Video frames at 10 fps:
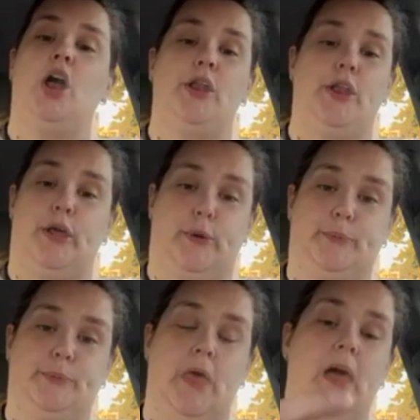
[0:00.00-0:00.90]
No.
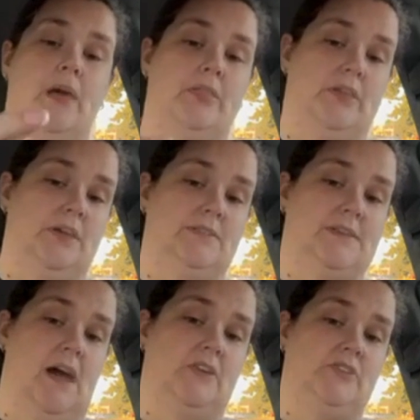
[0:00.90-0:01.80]
These
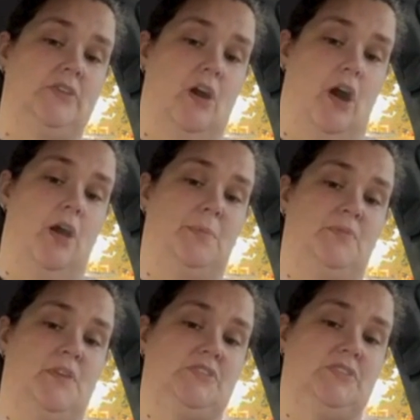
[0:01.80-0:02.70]
actually are
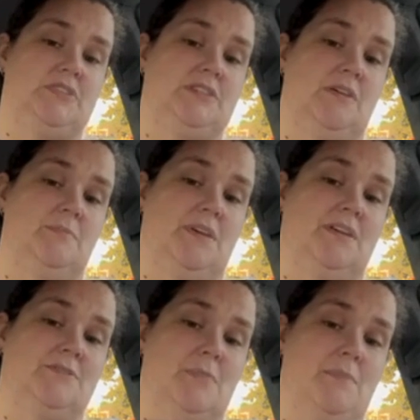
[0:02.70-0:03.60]
professionally done
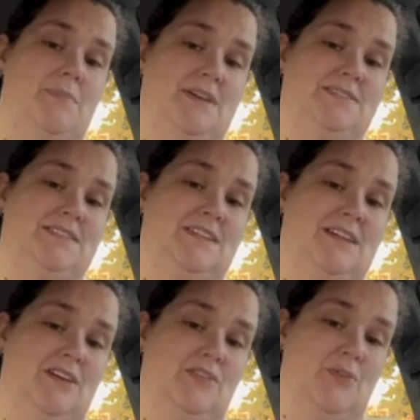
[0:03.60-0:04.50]
because my bestie in
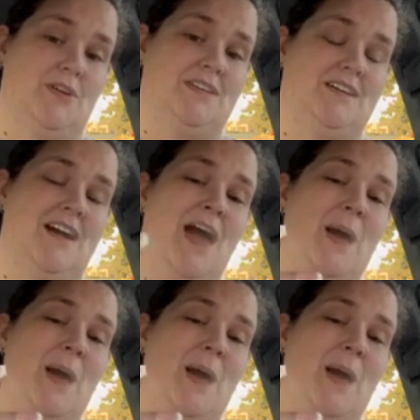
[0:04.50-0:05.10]
California